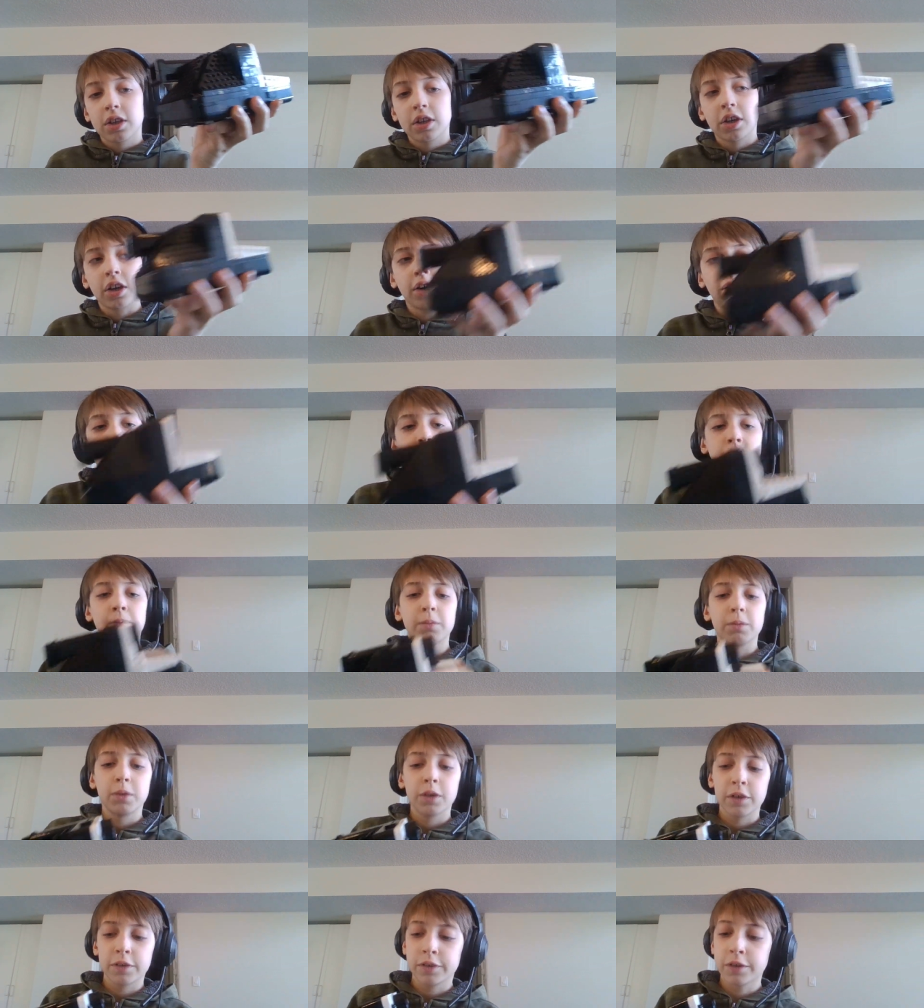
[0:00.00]
Um,
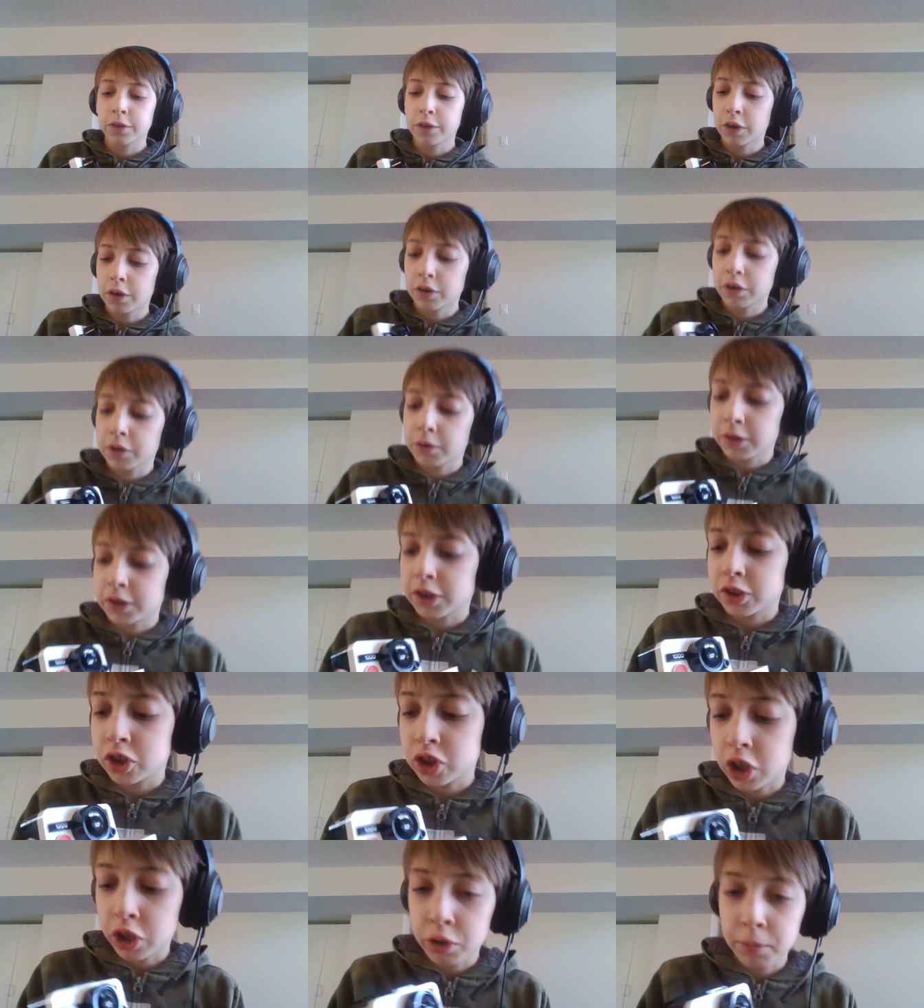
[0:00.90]
if you don't know what the
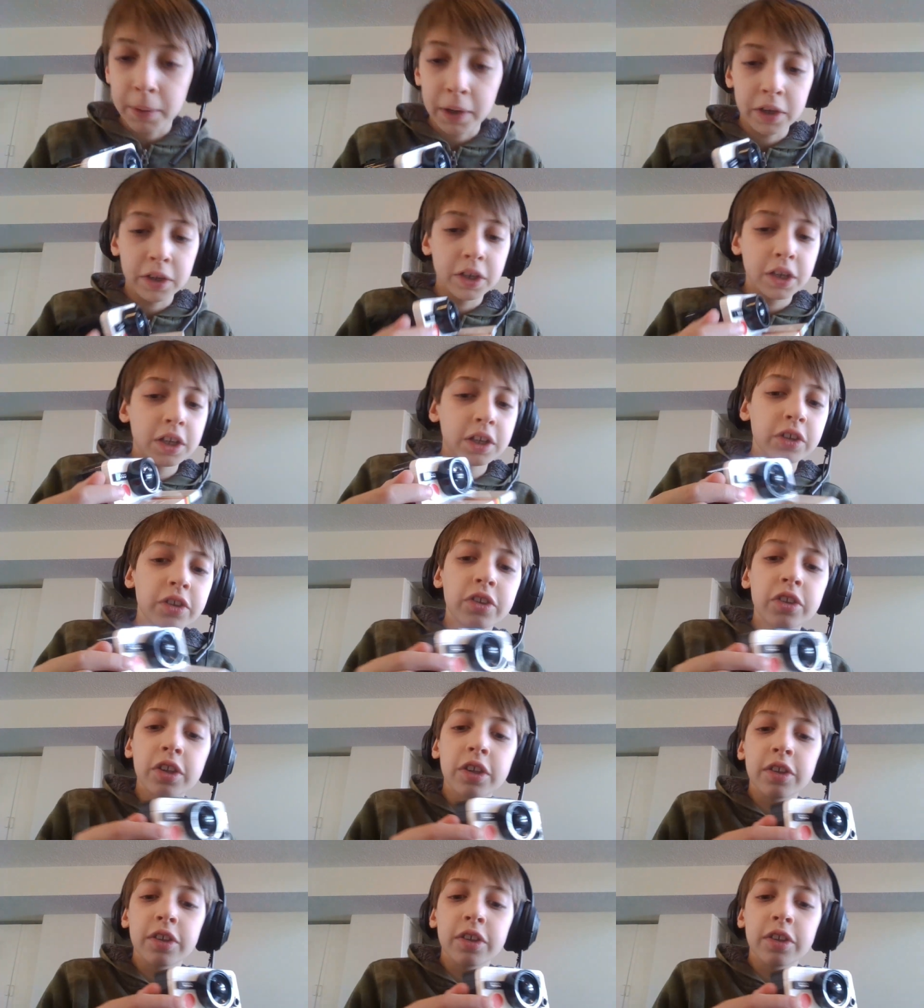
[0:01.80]
shutter button is,